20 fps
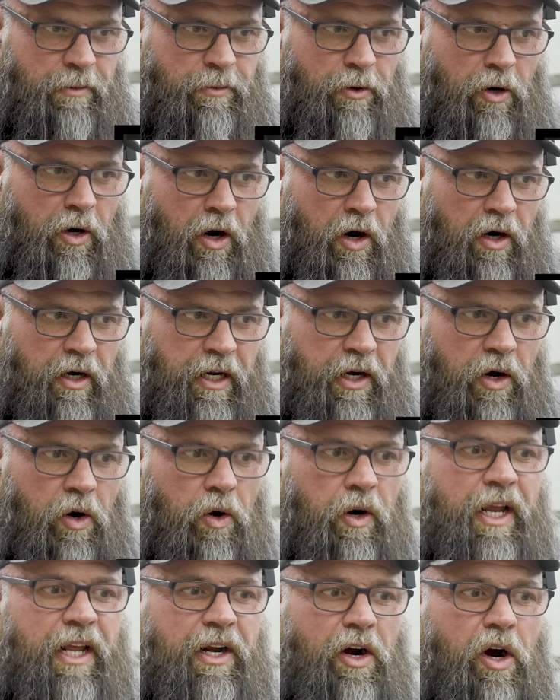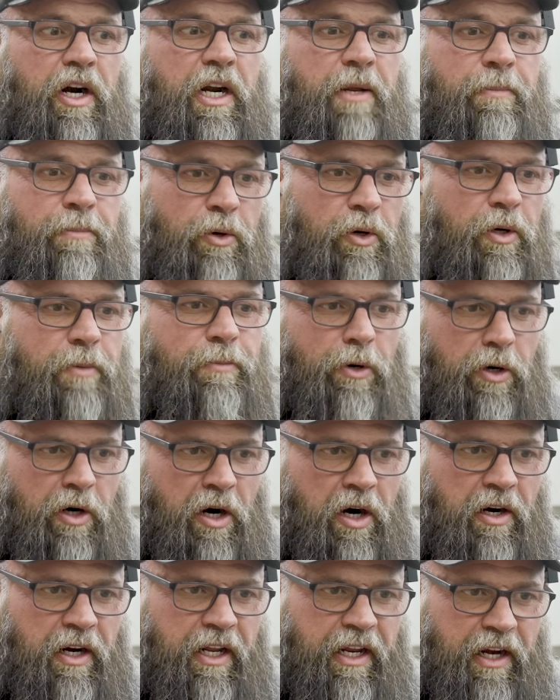to Bo Hurley or he'd already pulled Bo
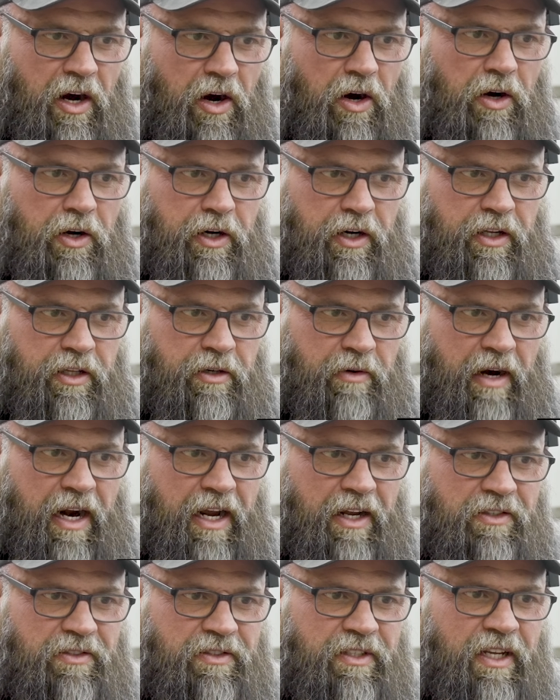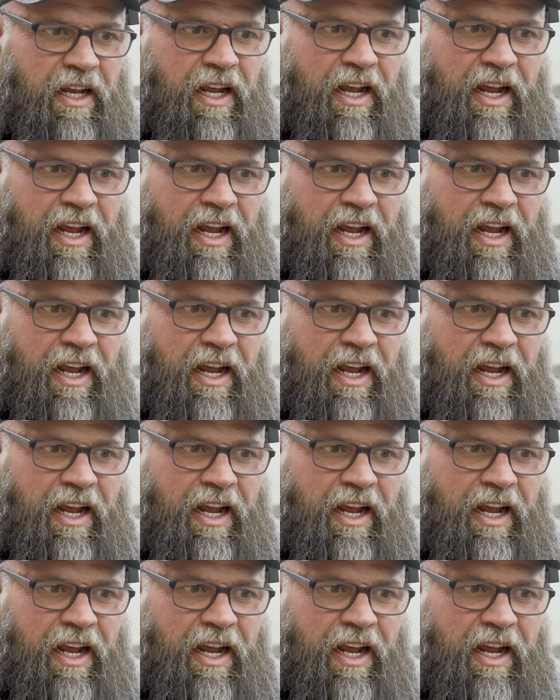Hurley earlier in the rounds.